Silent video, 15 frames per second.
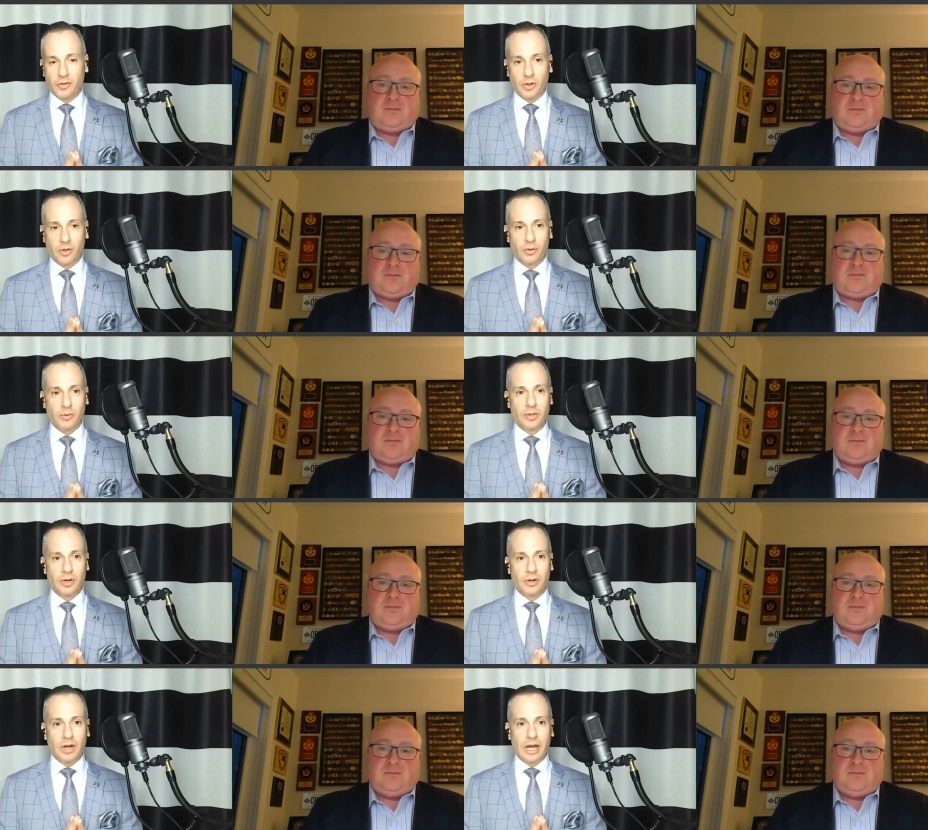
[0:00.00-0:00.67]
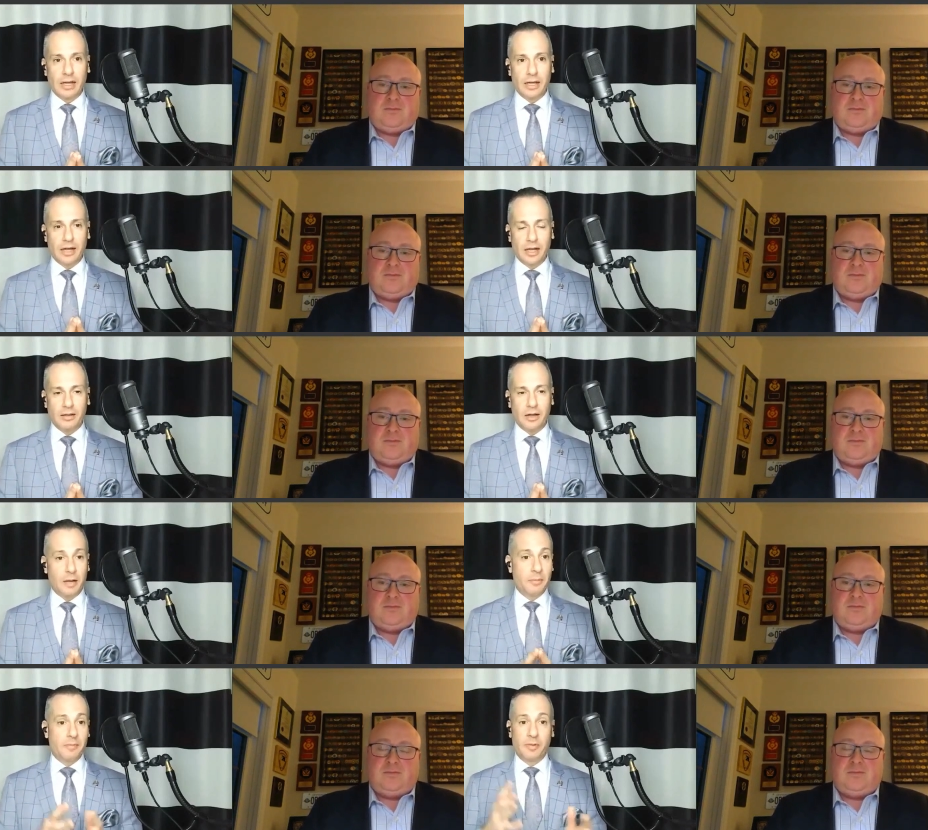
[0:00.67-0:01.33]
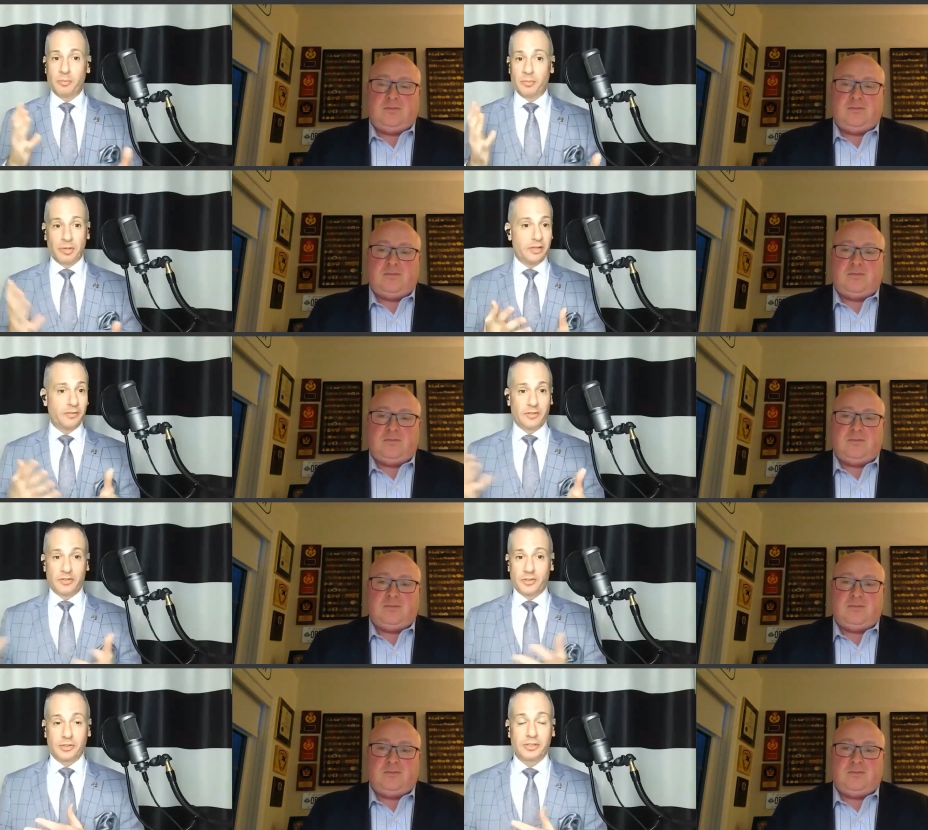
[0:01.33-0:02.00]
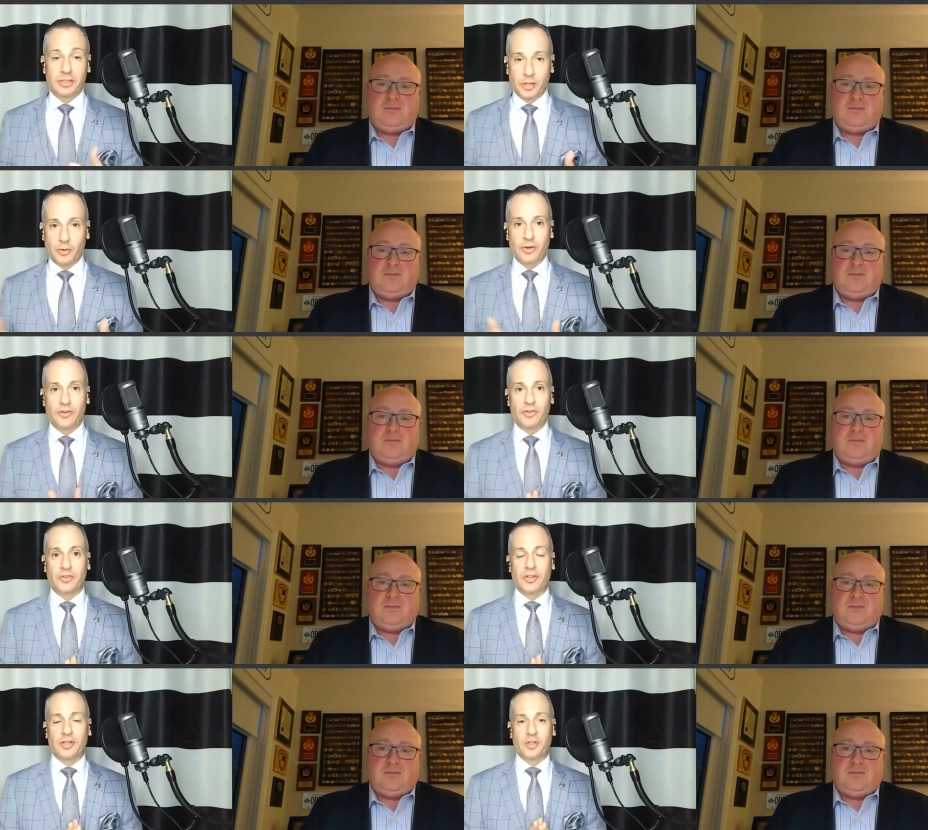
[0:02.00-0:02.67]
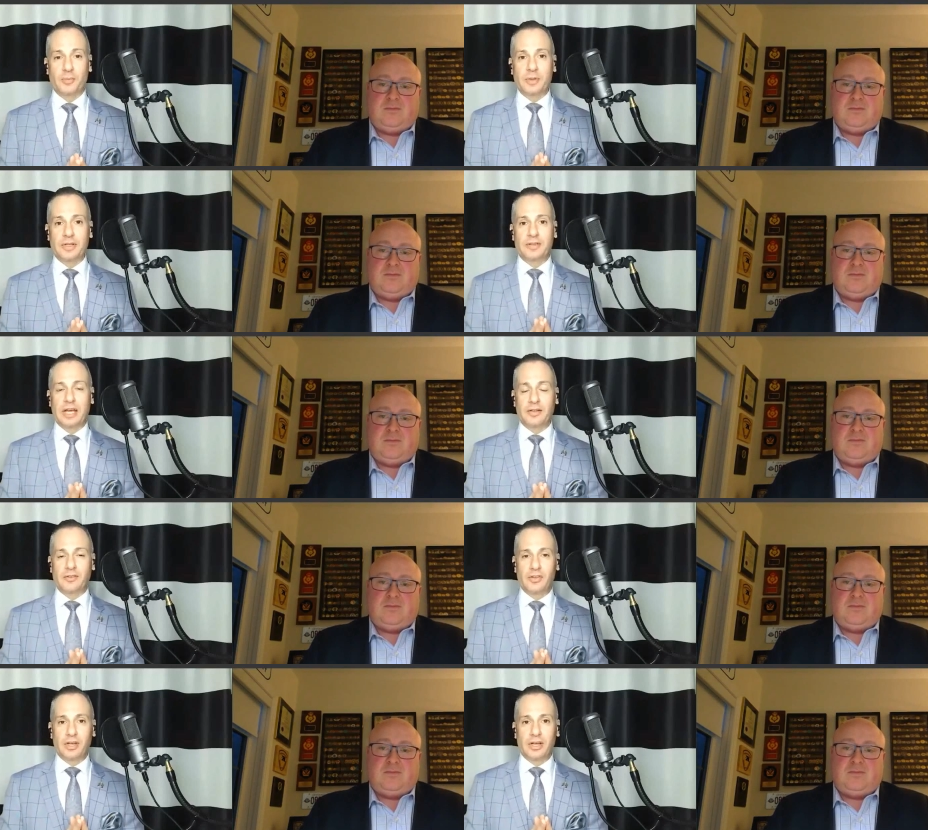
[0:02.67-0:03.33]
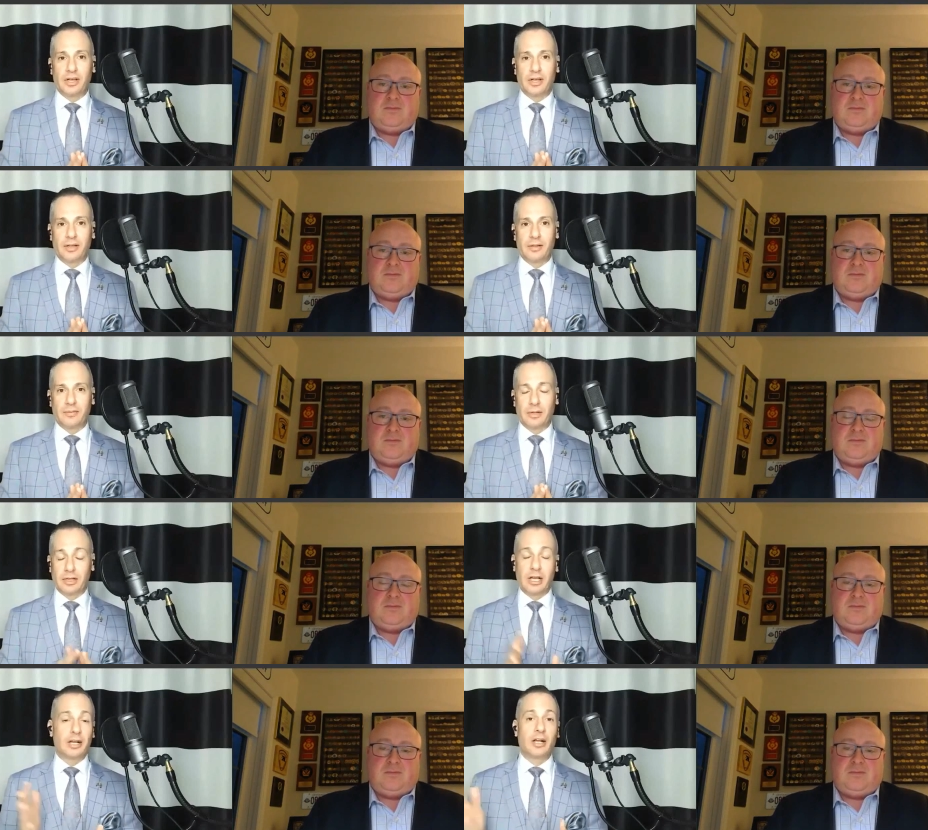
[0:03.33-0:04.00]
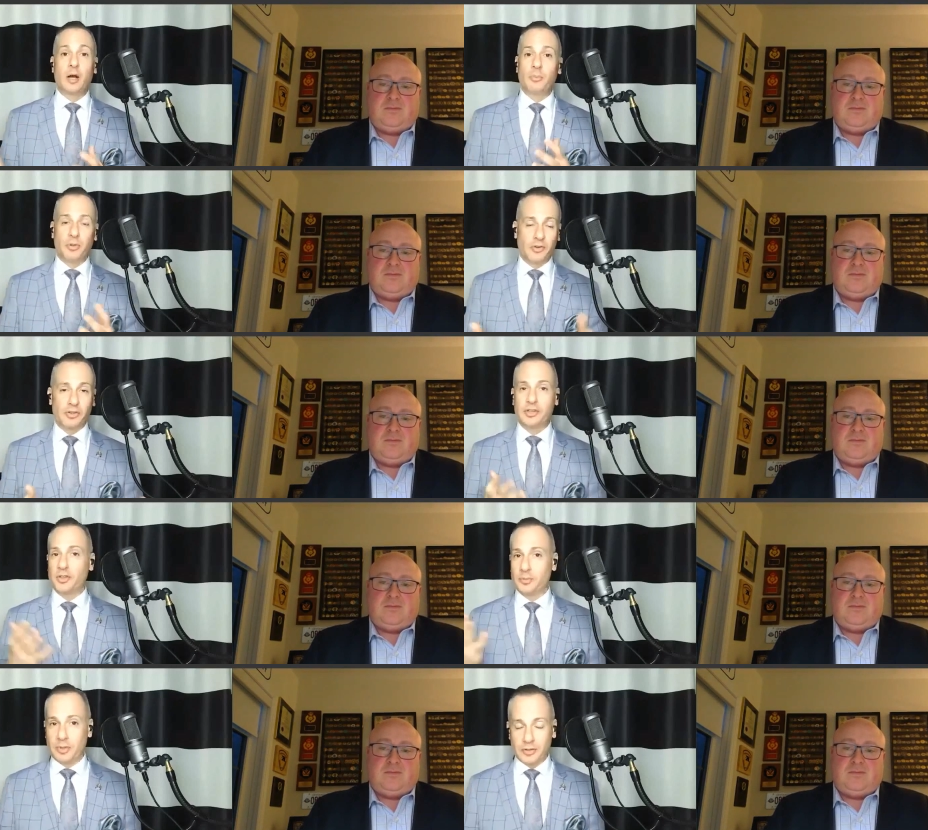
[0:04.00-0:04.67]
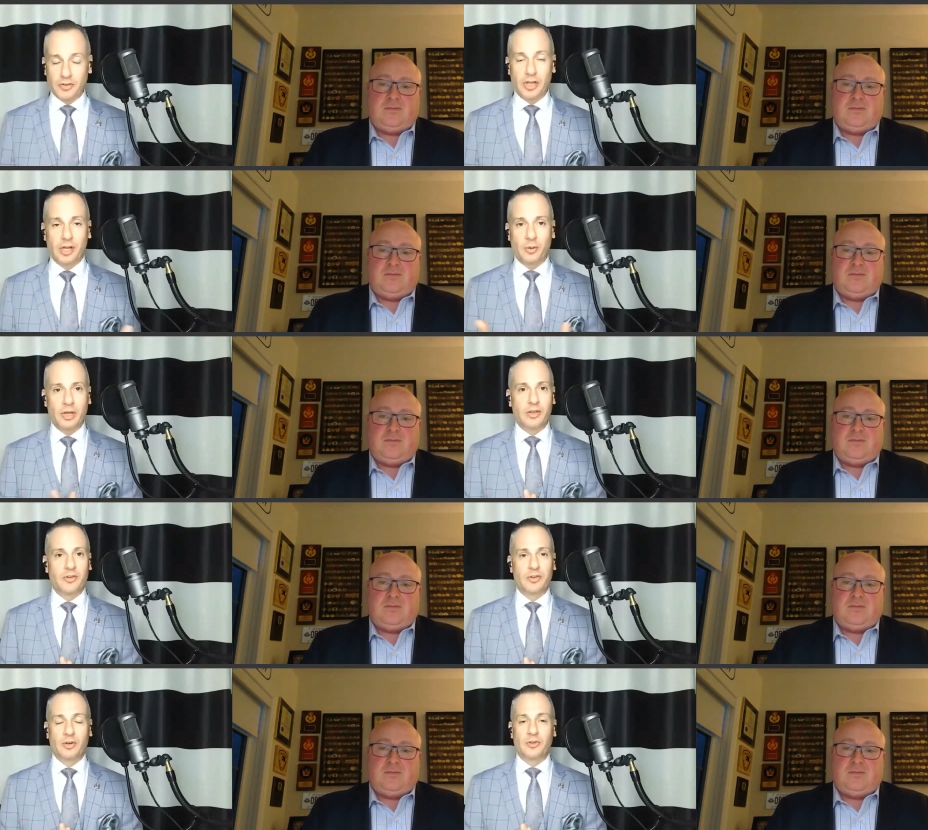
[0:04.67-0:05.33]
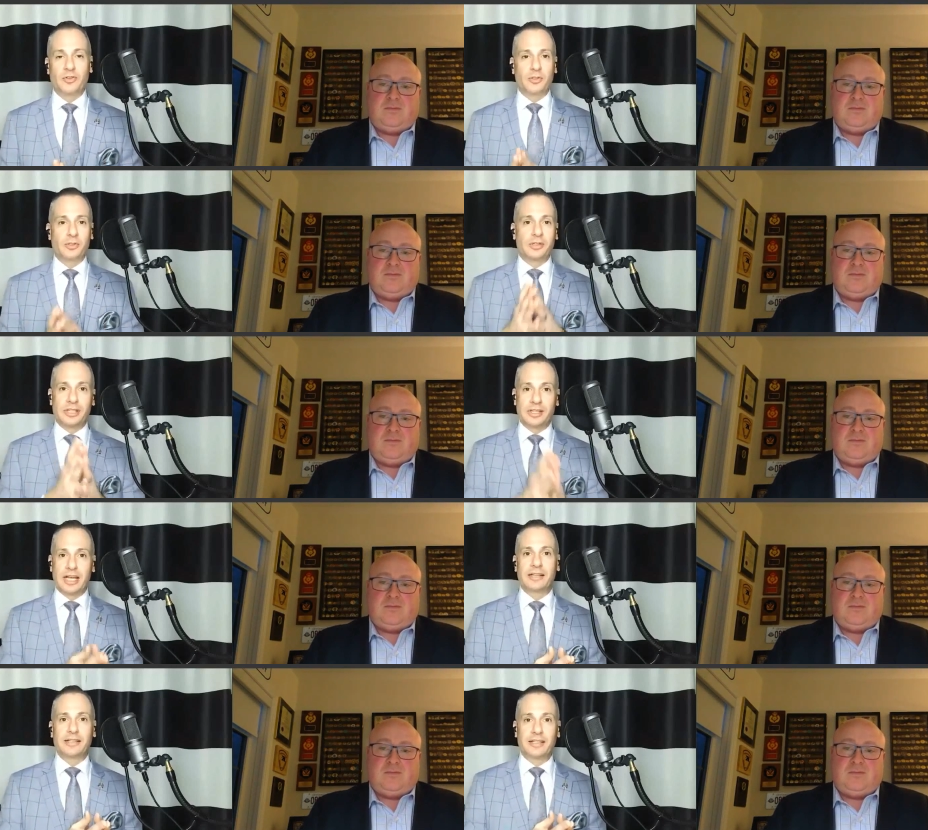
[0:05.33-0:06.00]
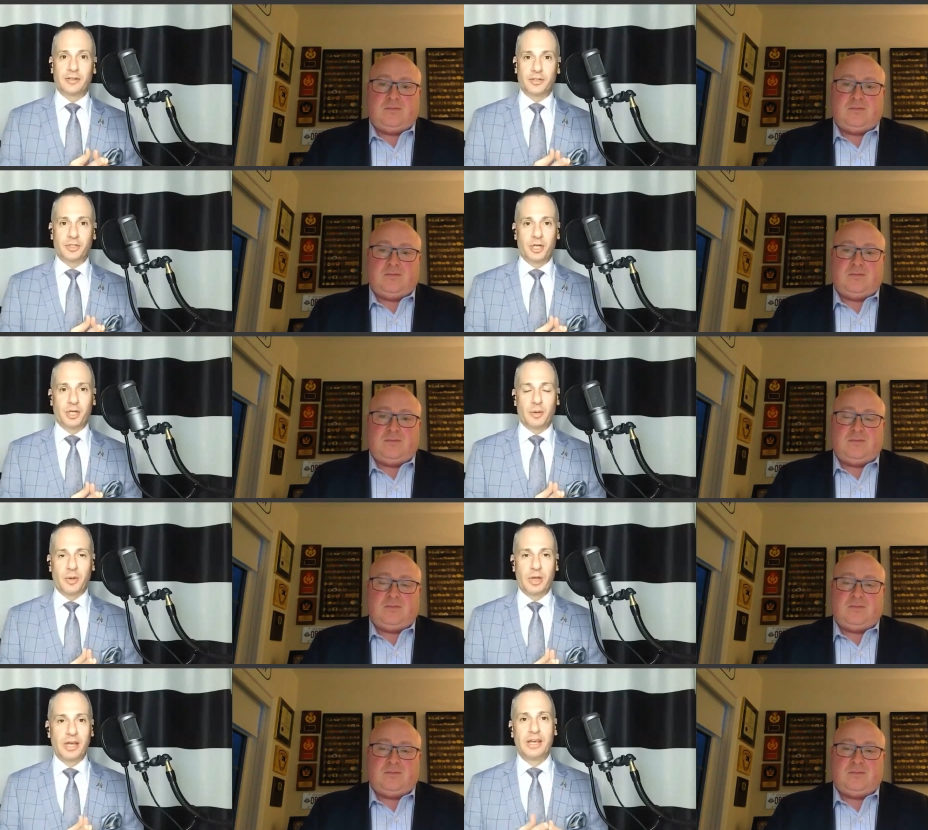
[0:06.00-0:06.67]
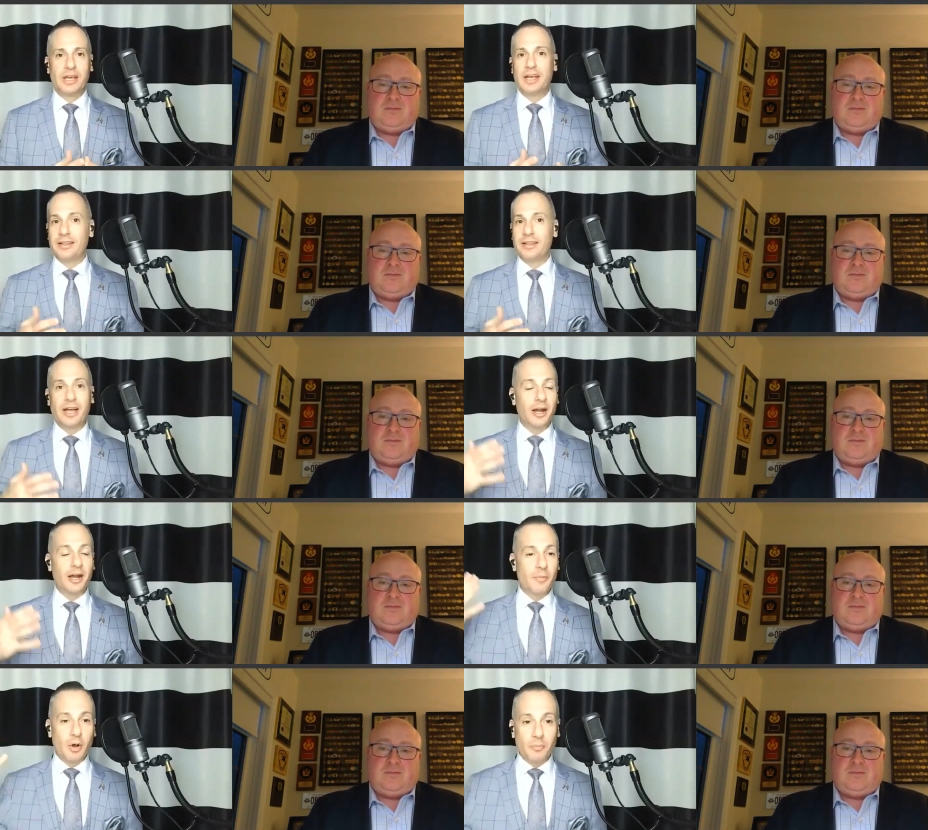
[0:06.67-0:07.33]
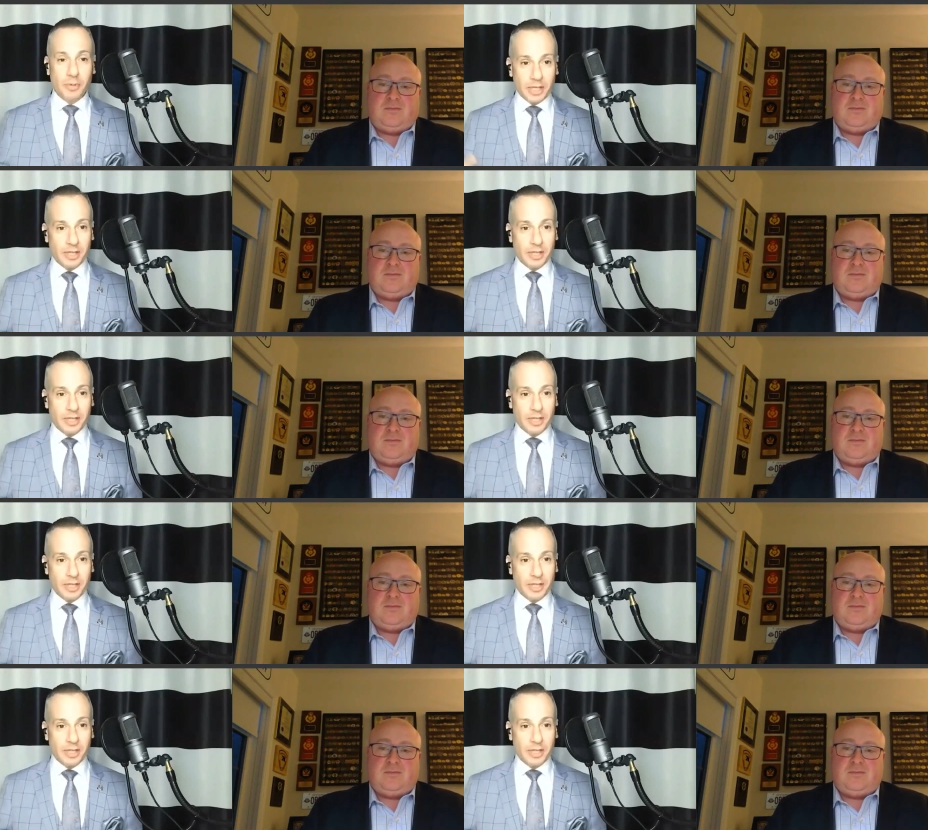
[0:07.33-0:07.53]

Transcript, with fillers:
Speaker 1: So, you know, I, I, am of the belief, and certainly there is a sentiment that uh, a couple sentiments anyways, you know, certainly that leadership not about